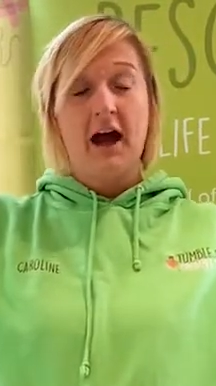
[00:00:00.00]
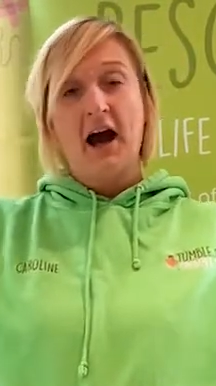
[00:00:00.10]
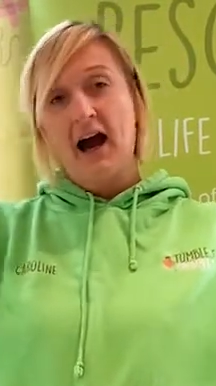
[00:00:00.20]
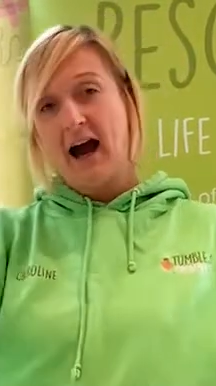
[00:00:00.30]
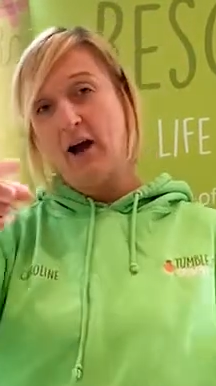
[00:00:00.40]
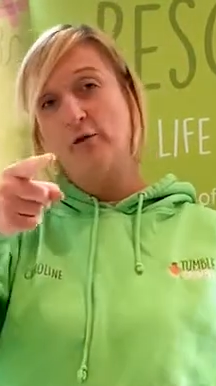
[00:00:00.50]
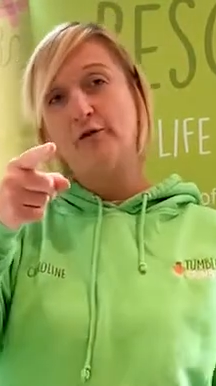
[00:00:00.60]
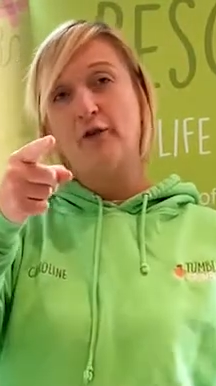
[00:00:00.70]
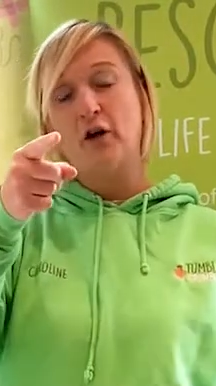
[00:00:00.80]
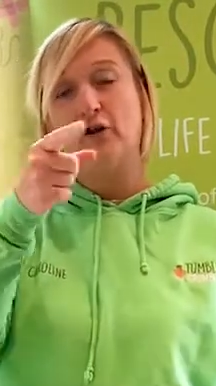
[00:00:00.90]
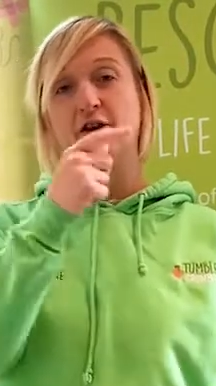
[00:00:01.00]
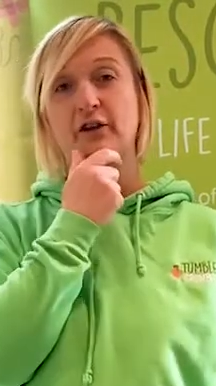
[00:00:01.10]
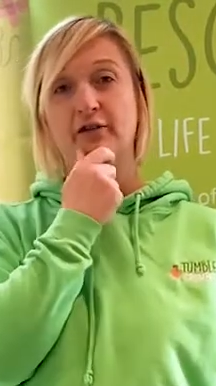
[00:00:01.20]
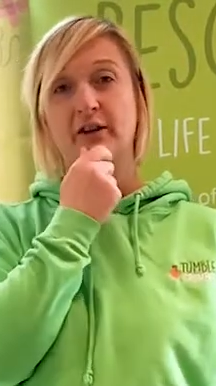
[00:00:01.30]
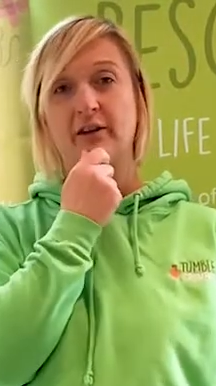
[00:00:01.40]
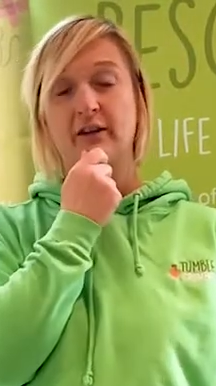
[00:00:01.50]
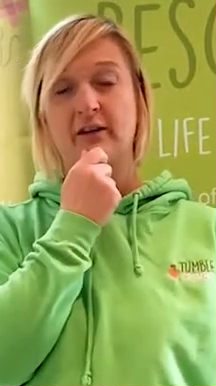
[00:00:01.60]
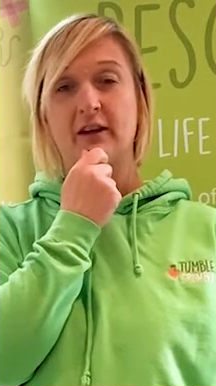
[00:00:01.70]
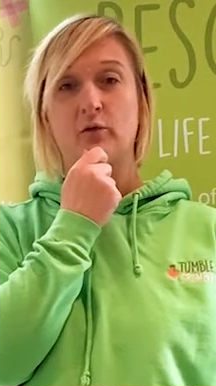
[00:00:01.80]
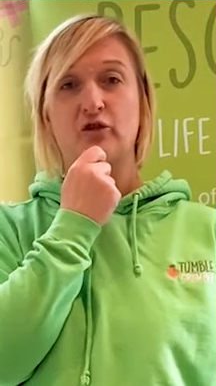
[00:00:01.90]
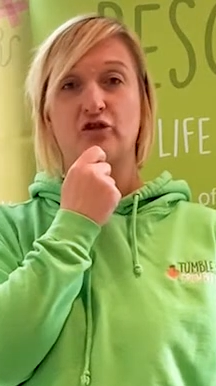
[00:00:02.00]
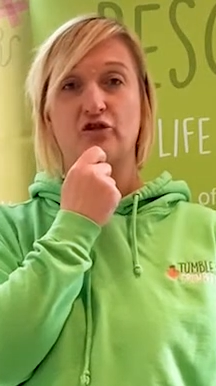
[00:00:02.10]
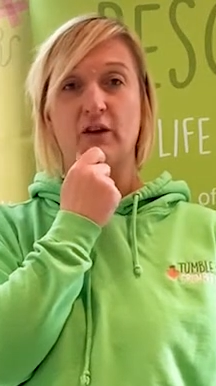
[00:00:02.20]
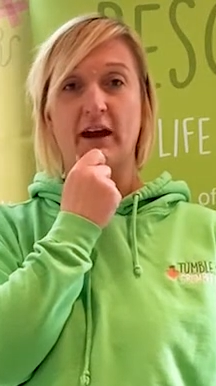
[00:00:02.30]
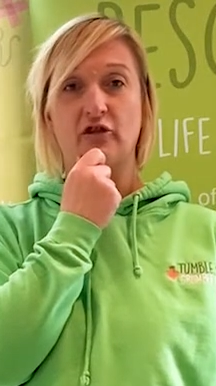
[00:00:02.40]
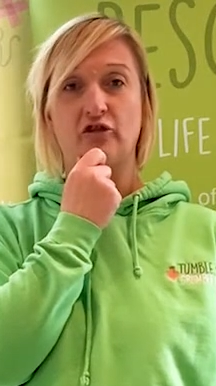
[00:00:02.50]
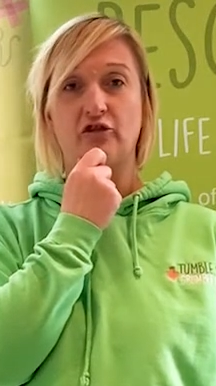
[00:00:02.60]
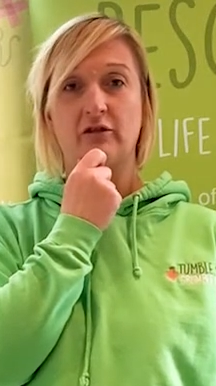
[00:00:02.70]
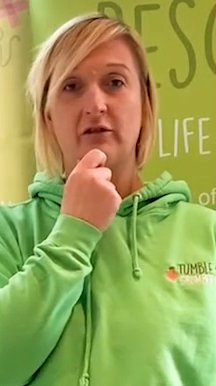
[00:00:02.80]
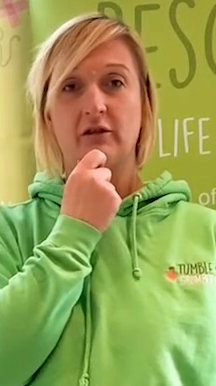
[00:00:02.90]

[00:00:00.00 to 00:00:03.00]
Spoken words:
how far do you think that they would stretch?